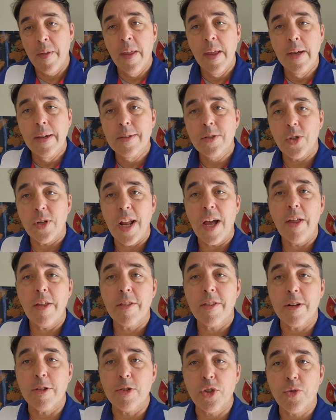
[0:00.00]
So now that
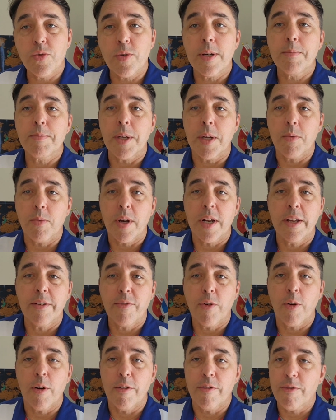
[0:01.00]
they're stripped and ready
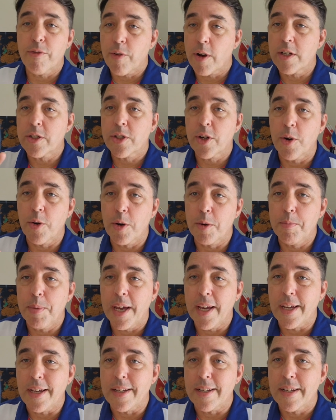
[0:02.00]
for a fresh coat of
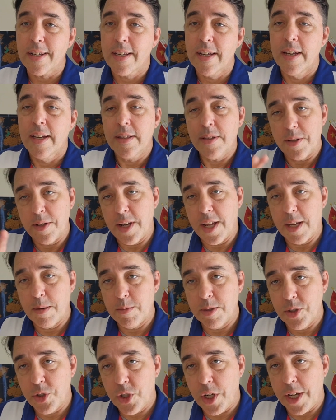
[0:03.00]
paint, the name
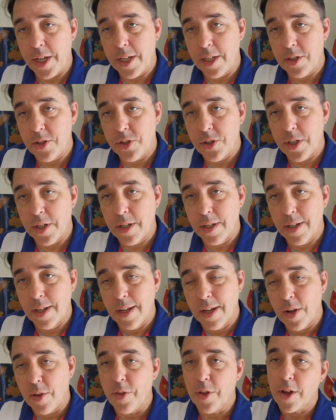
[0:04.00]
has changed,
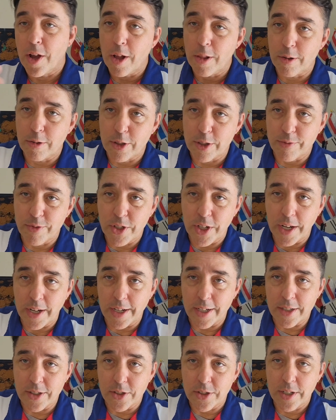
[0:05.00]
the colors have
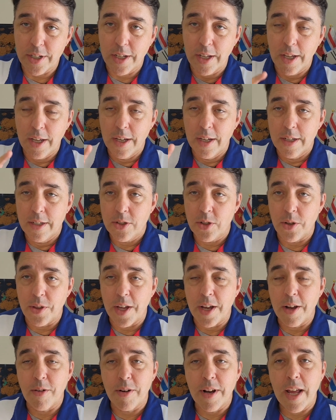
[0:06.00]
changed. So they
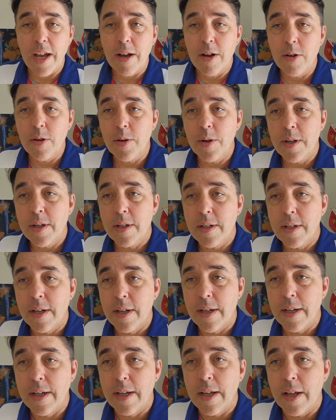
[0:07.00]
are now
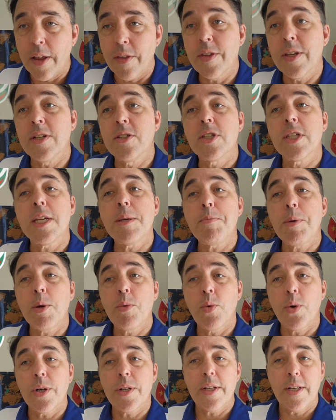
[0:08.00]
the Sleepy
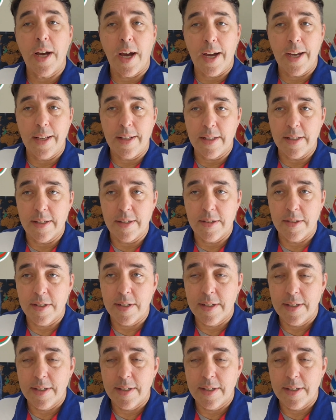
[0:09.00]
Wood Titans.